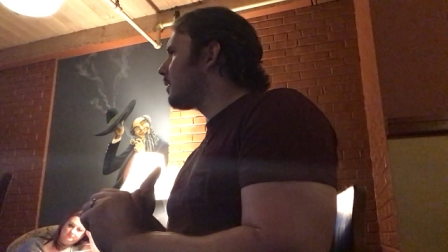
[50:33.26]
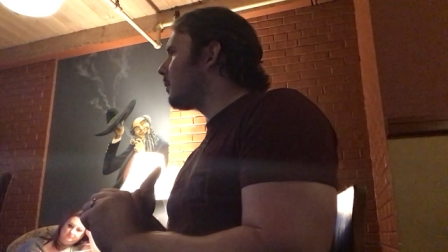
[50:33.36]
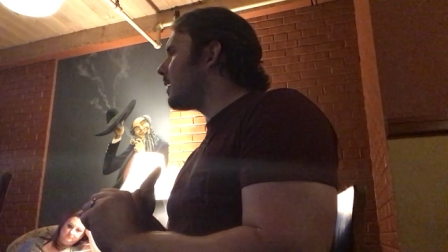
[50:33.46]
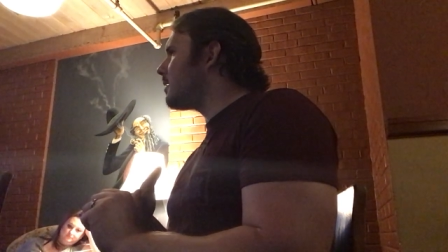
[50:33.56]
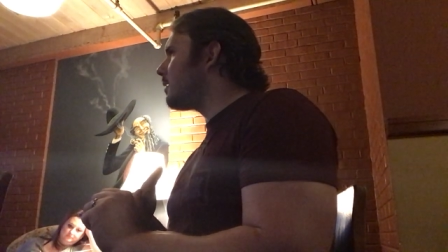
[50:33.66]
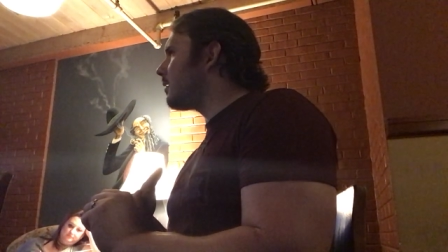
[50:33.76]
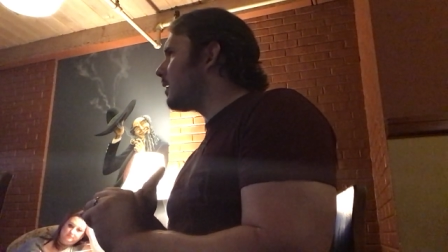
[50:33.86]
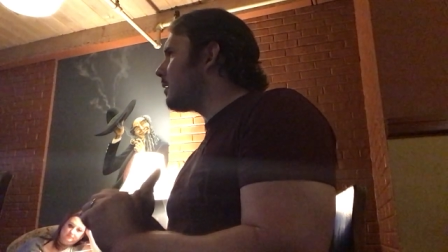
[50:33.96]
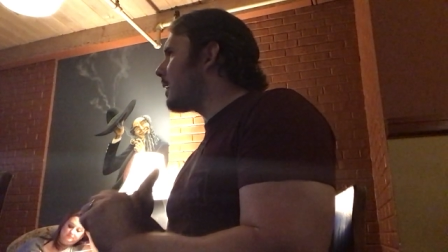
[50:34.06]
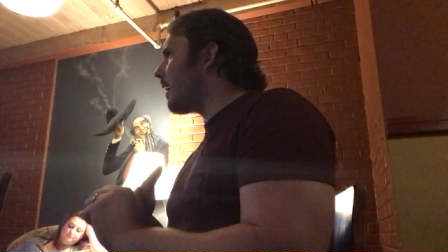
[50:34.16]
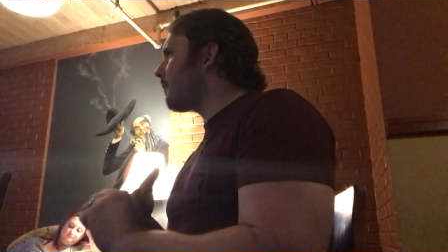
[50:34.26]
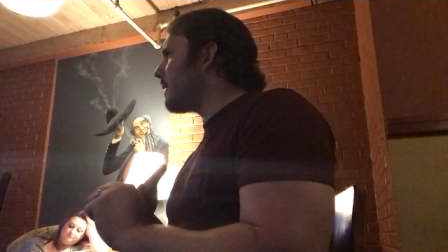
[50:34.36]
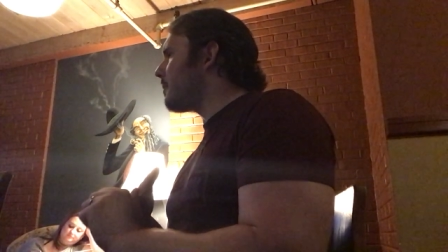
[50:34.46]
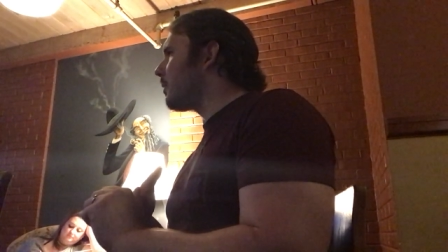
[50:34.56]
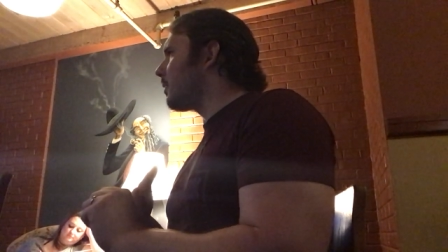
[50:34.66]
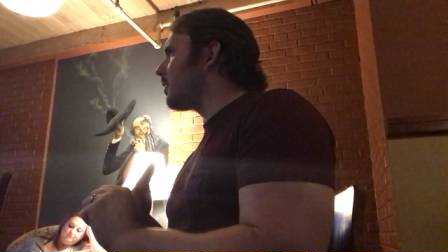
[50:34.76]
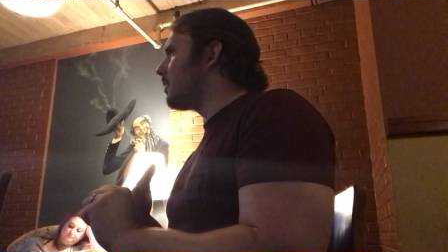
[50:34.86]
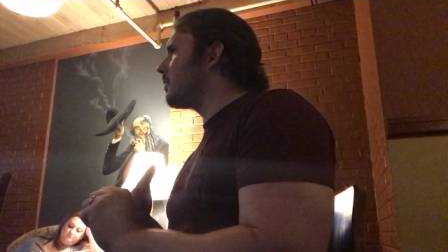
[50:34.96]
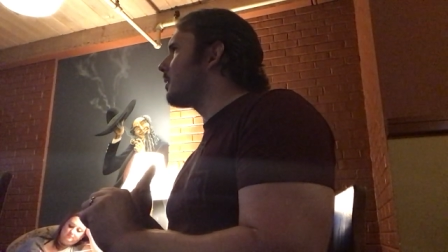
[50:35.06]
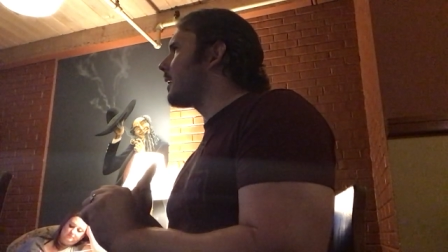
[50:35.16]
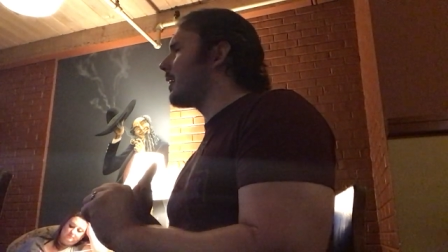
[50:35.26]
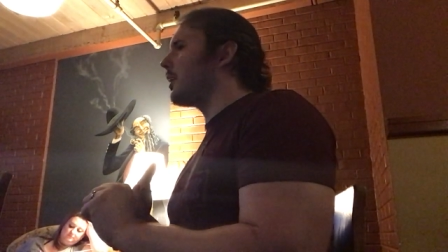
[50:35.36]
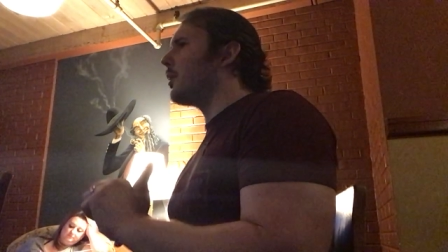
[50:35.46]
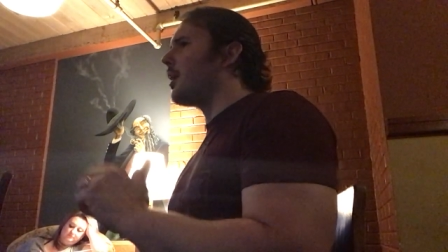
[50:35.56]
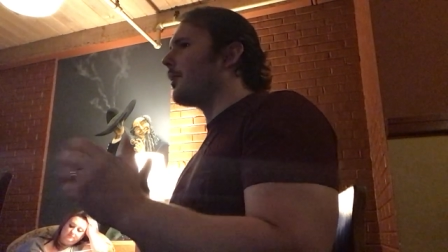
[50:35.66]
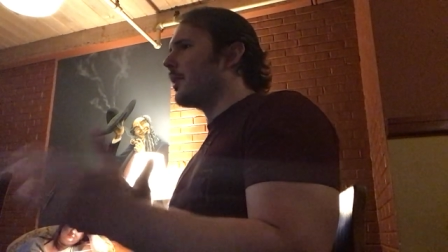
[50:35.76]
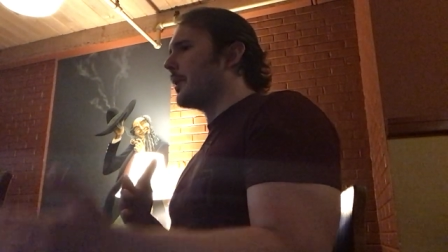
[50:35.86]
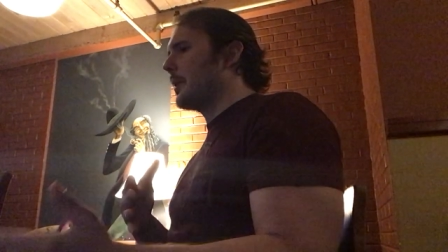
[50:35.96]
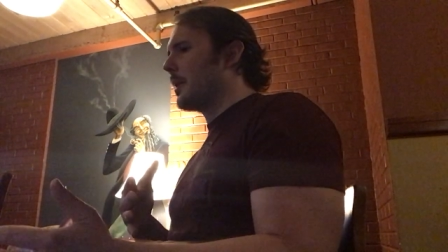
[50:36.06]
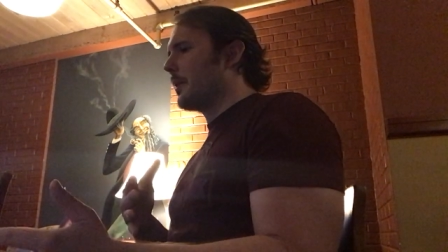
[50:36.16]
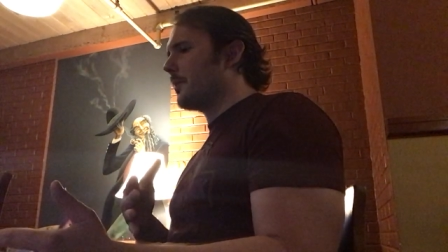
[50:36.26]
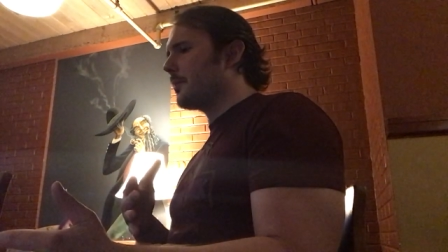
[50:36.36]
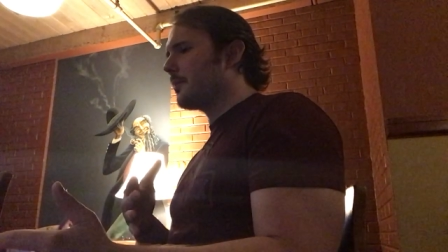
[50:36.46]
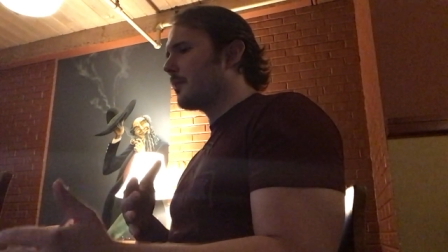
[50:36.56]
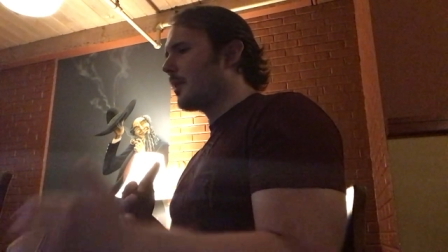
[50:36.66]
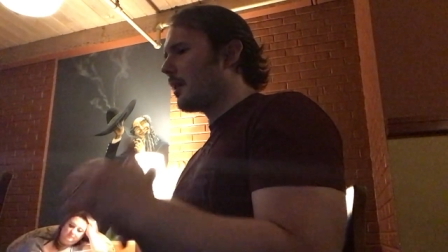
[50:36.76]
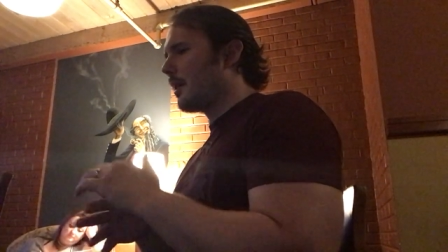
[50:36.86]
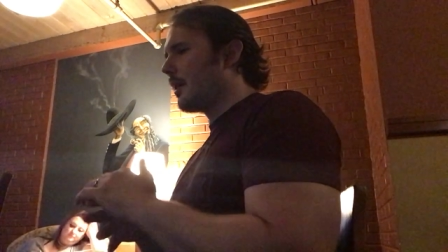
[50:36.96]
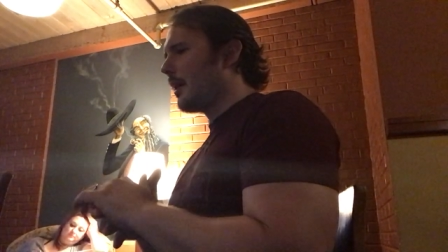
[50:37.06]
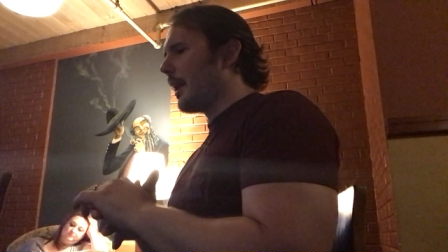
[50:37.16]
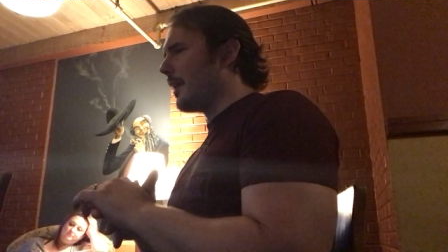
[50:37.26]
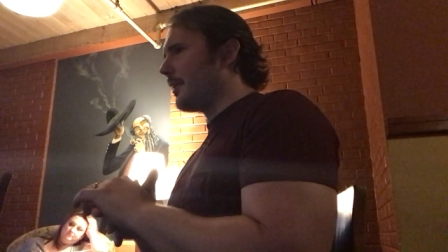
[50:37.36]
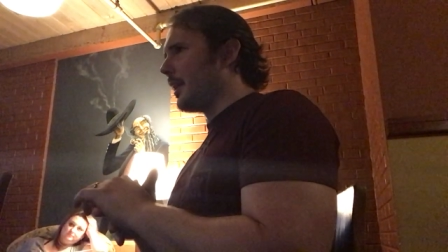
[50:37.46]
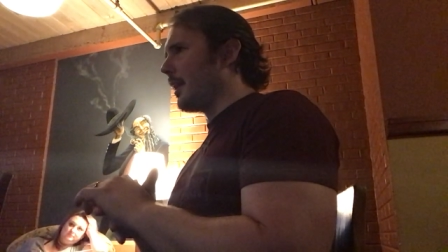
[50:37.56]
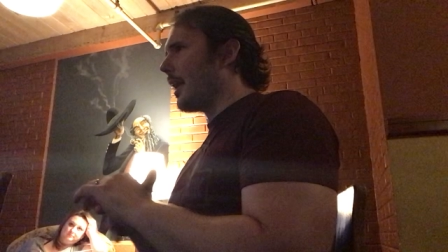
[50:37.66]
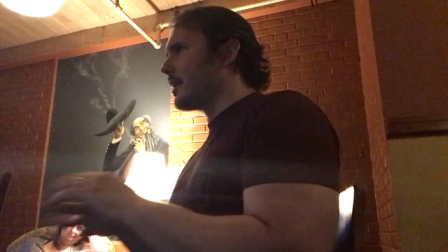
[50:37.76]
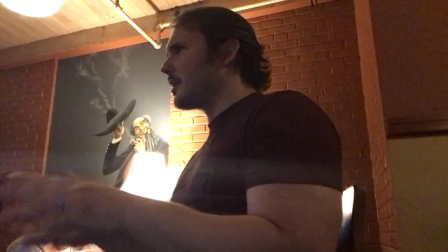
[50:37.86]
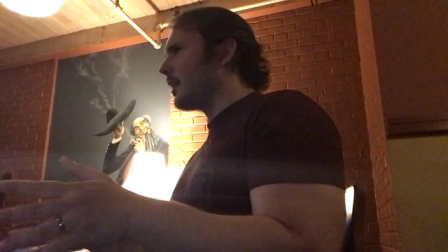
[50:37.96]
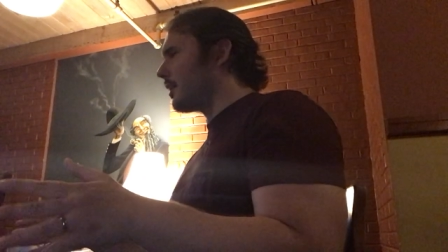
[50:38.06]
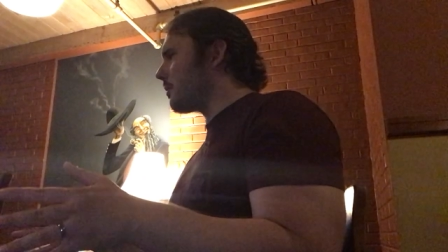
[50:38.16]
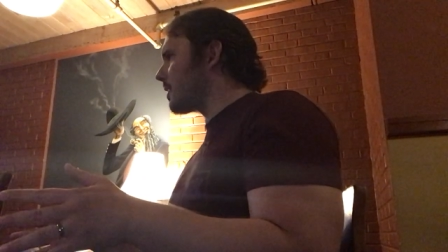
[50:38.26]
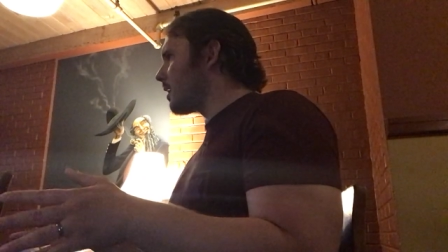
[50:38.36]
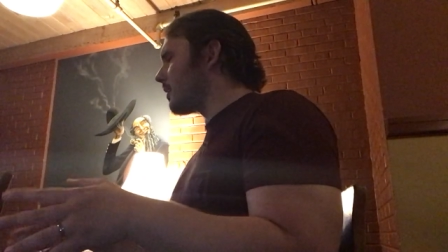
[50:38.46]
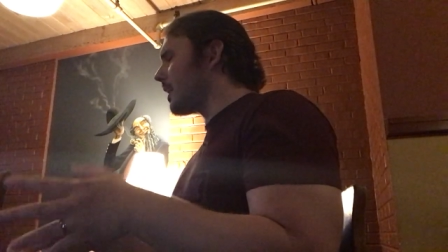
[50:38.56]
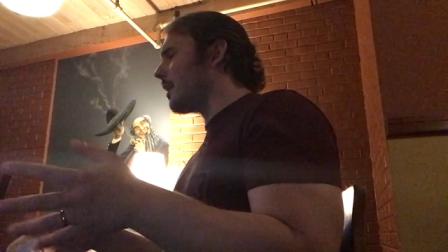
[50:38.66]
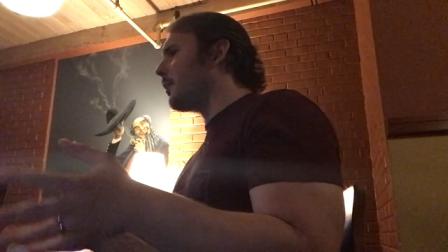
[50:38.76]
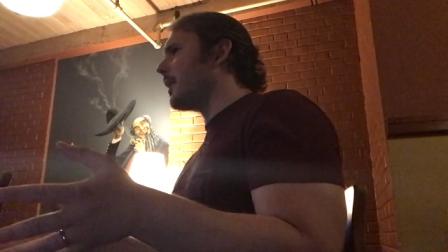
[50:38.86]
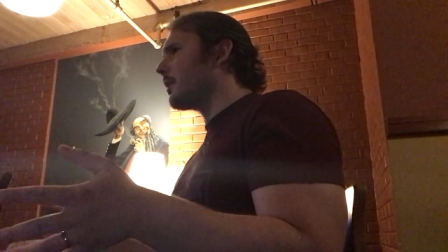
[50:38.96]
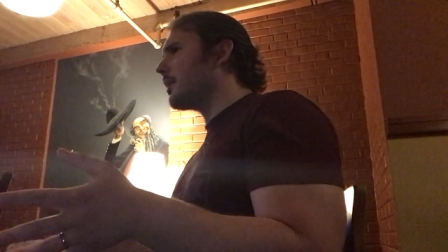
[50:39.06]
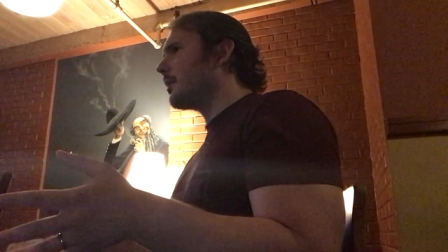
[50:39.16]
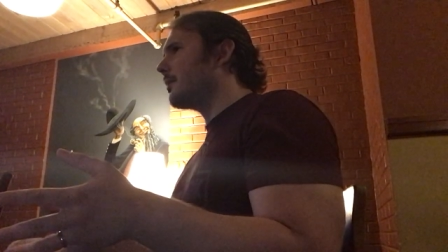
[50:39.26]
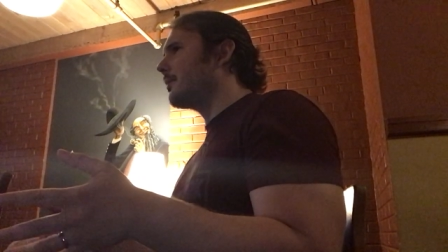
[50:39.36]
When you have people who kind of go off on their own and they isolate themselves, they get weird.